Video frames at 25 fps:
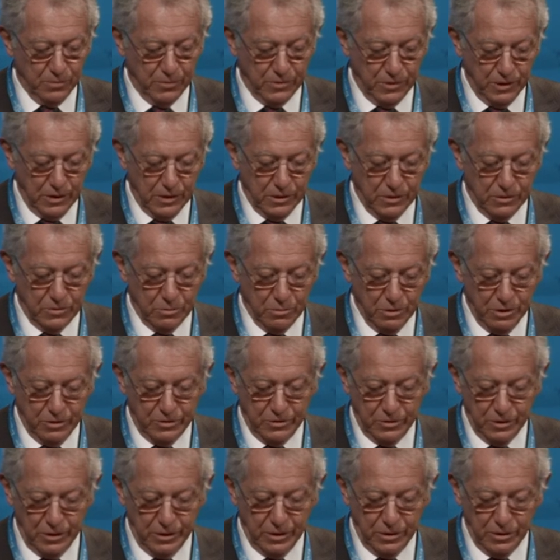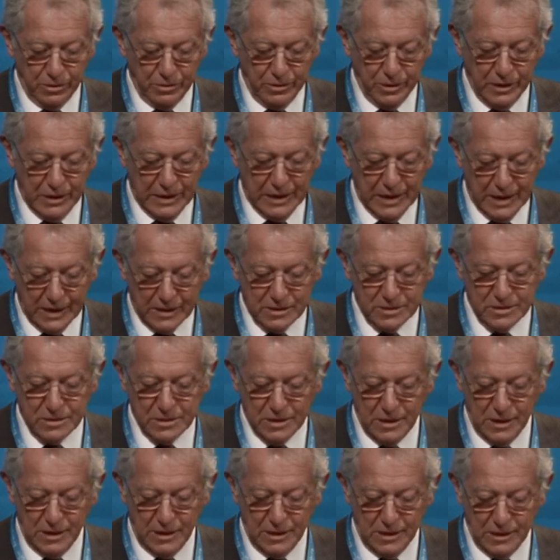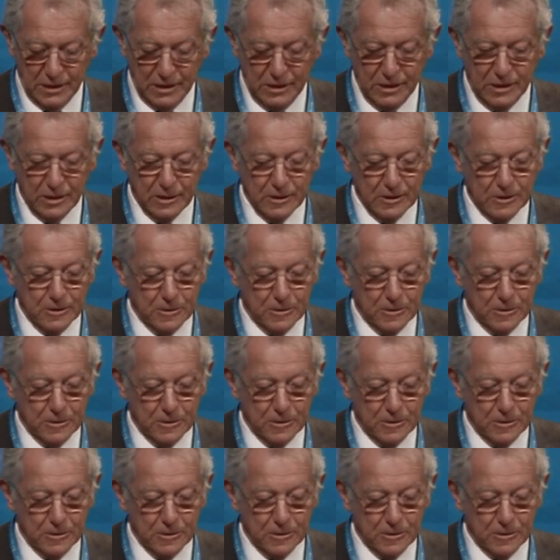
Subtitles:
think it's worth showing on the next slide.